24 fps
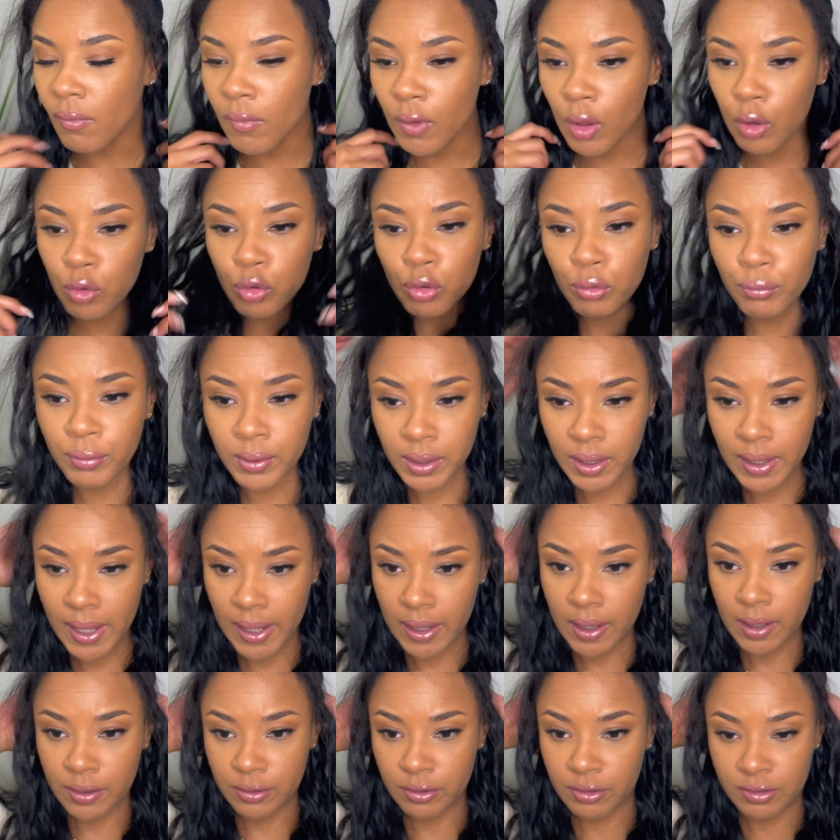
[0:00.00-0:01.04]
you really gotta
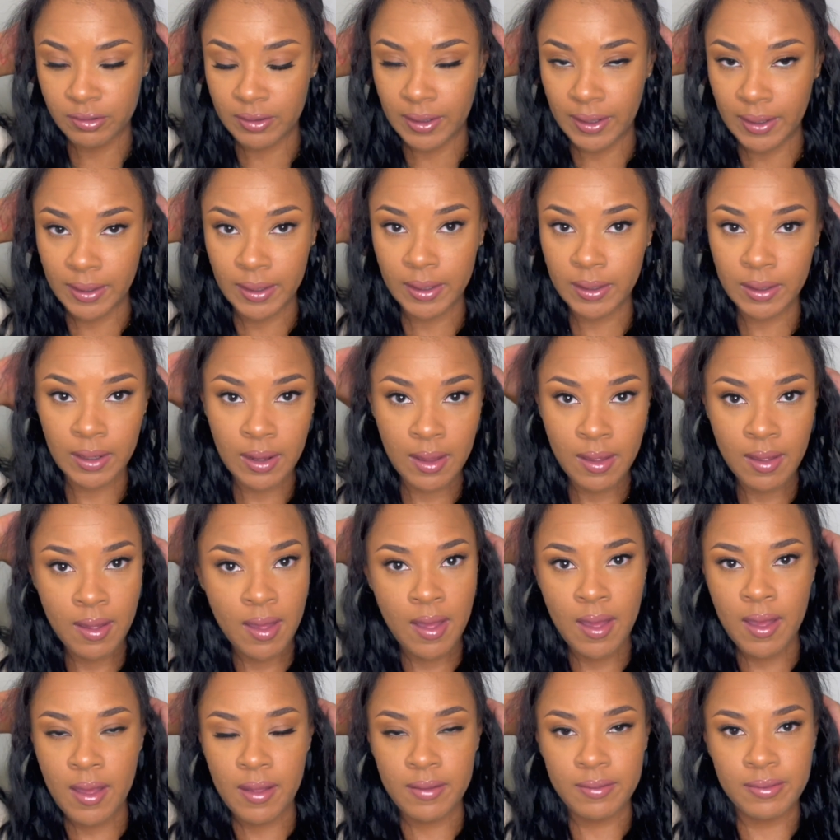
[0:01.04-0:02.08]
understand
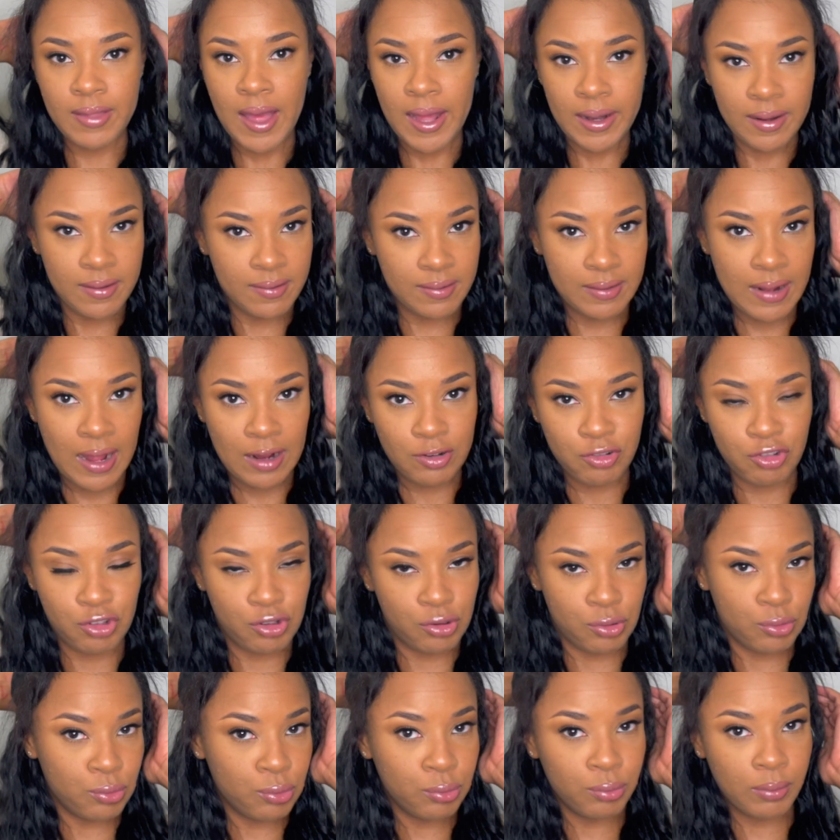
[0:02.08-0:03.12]
that it's not
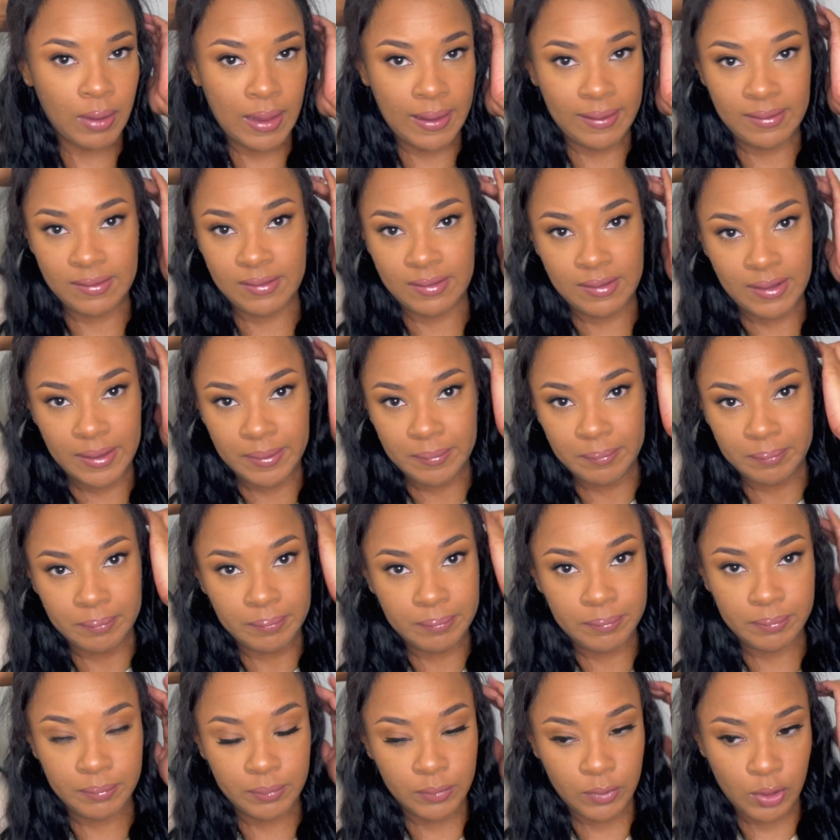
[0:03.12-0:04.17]
you, it's them.
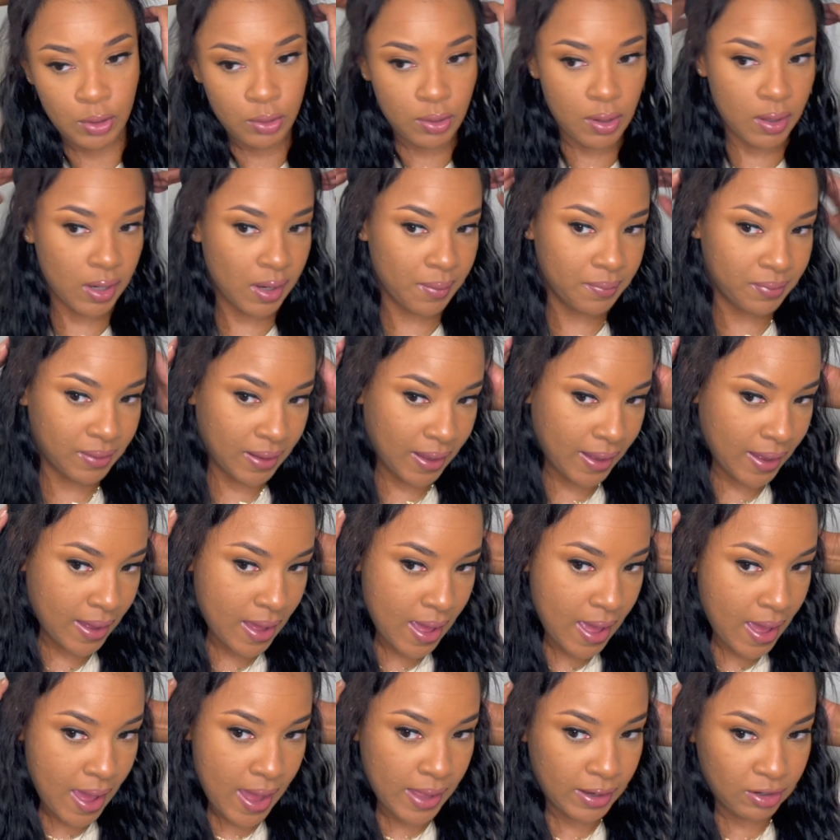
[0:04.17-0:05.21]
You know what I'm saying?
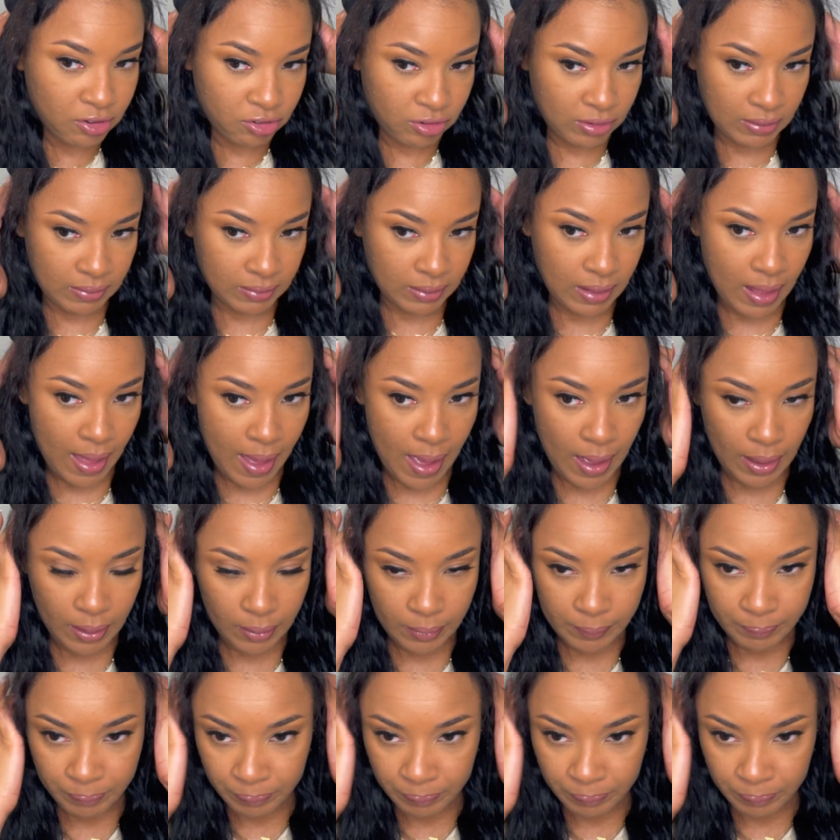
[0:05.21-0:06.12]
And it's just like,